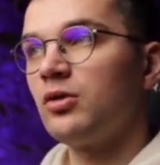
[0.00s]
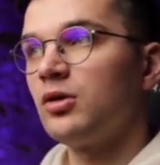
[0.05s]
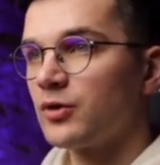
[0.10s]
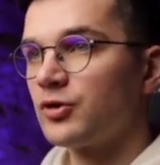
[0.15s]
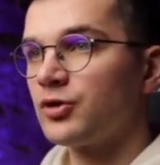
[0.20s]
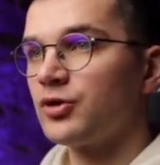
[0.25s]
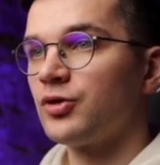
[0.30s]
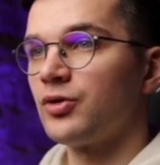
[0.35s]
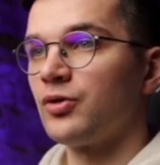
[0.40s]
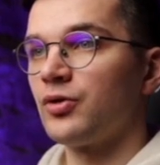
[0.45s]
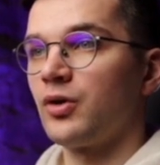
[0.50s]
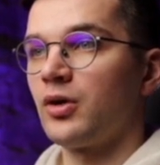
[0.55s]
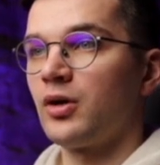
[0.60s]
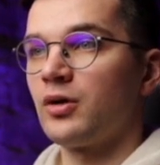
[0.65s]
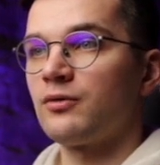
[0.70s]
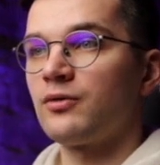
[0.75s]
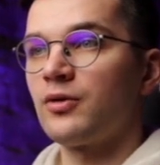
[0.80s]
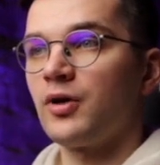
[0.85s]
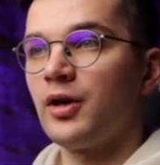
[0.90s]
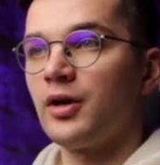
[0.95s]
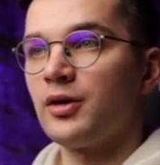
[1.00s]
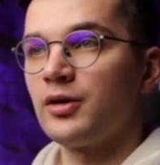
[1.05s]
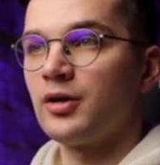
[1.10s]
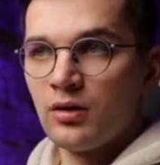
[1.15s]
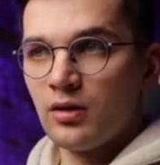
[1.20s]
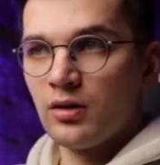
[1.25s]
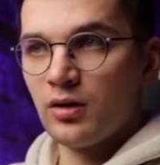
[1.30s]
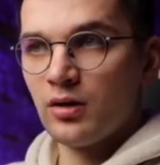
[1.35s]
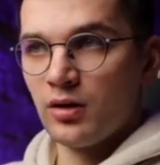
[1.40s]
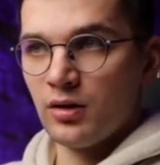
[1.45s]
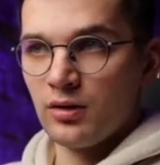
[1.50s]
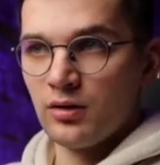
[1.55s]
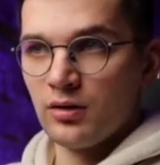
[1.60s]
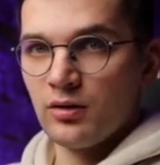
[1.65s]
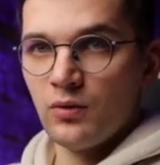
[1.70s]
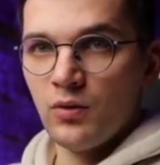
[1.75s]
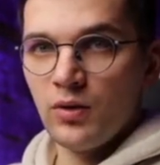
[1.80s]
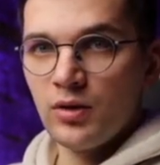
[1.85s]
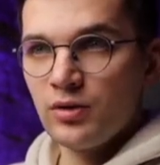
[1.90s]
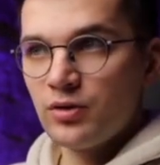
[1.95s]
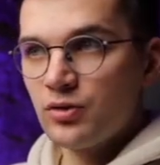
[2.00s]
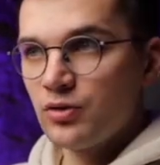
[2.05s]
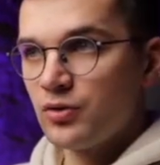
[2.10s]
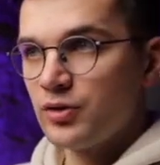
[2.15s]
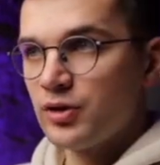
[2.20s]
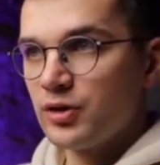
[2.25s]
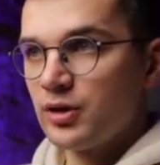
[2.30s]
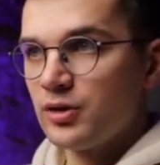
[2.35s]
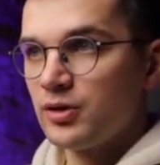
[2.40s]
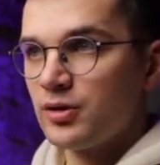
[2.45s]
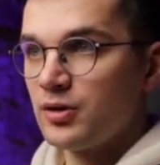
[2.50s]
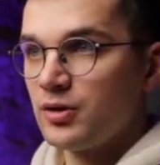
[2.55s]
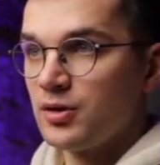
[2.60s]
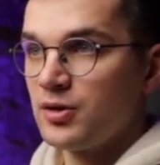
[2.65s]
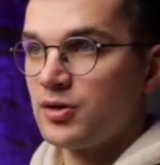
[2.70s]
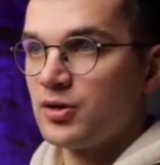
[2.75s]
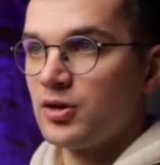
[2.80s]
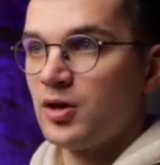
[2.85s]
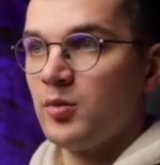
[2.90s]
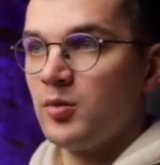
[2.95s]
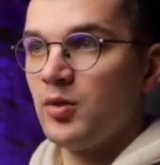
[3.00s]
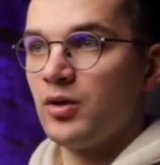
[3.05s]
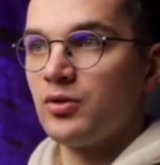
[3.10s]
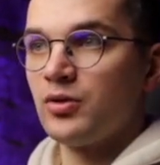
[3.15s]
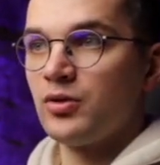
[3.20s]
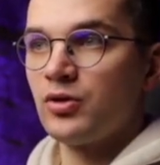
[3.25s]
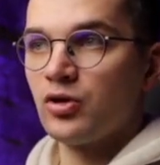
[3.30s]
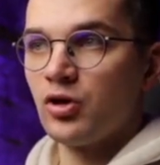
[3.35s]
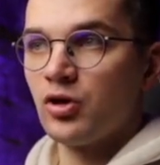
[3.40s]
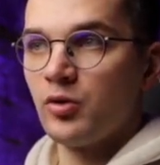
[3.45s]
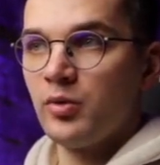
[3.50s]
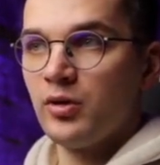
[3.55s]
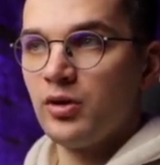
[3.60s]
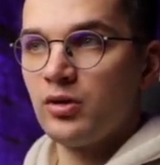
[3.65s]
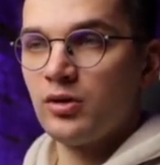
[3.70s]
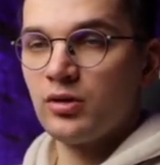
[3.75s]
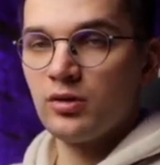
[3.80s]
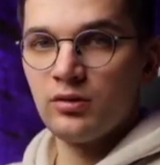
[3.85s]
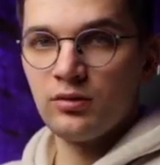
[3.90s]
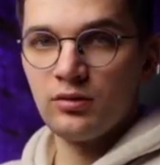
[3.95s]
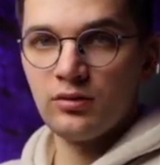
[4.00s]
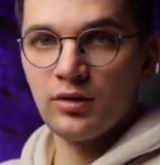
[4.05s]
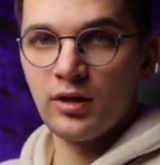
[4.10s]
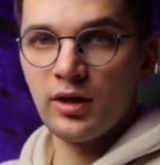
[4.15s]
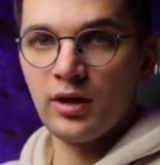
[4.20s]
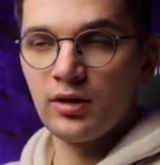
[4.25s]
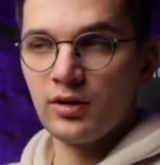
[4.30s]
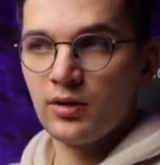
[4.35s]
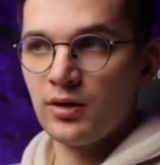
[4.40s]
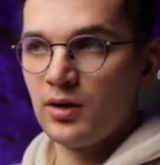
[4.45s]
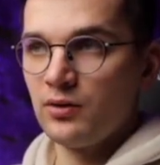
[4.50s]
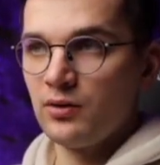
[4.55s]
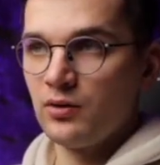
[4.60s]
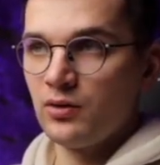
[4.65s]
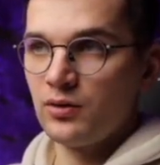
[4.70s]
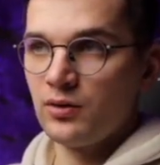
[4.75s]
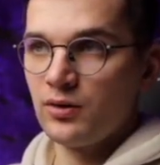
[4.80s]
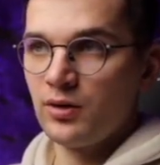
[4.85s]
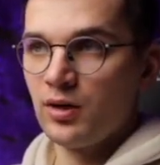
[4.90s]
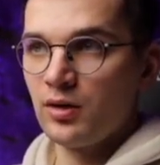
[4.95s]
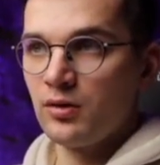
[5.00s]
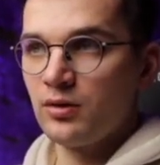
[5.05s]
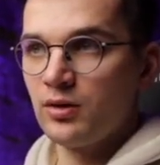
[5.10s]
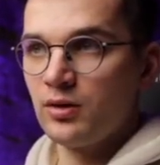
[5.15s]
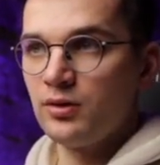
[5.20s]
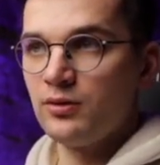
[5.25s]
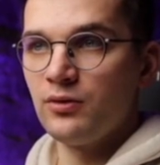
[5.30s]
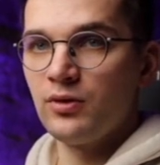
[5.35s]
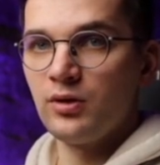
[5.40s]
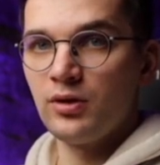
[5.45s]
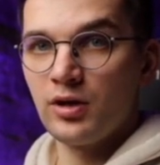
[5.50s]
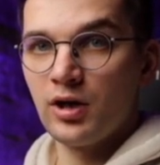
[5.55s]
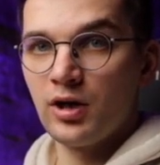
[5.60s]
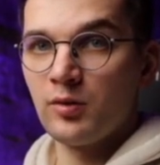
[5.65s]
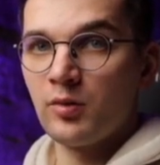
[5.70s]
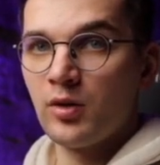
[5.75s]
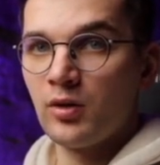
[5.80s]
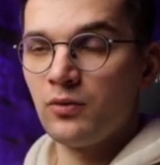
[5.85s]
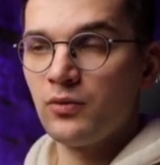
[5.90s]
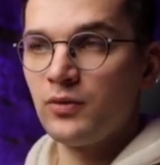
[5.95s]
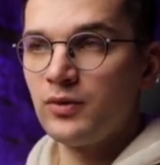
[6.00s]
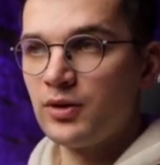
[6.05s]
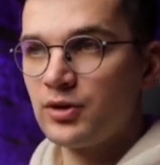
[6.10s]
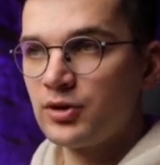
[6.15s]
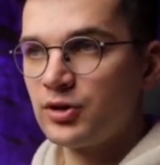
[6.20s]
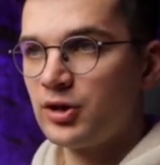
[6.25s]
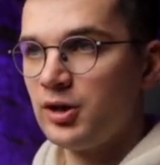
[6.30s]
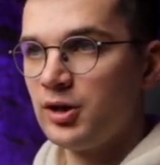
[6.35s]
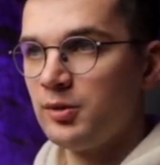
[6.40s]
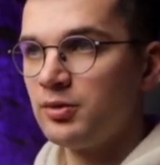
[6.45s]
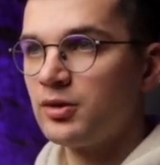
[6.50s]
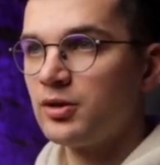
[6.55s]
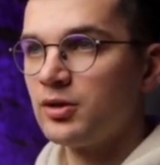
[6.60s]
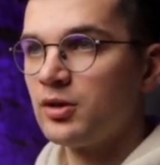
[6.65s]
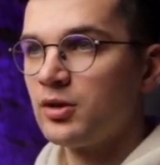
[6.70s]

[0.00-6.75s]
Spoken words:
So you can write 1-2 sentences about the topic and it will come up with a script.